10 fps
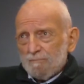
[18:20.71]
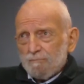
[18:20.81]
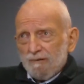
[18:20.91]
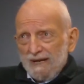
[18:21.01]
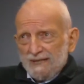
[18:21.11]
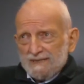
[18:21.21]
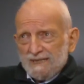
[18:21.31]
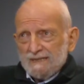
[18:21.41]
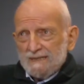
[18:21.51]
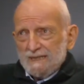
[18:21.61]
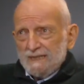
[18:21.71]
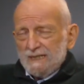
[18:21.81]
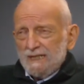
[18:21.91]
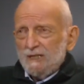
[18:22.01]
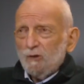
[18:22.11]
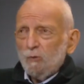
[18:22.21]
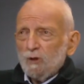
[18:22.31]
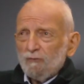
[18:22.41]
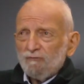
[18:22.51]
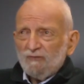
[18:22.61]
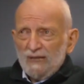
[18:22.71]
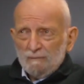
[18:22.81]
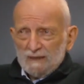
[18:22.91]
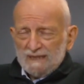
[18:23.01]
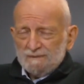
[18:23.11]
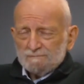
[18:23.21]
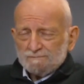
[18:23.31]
predator in the wolf family.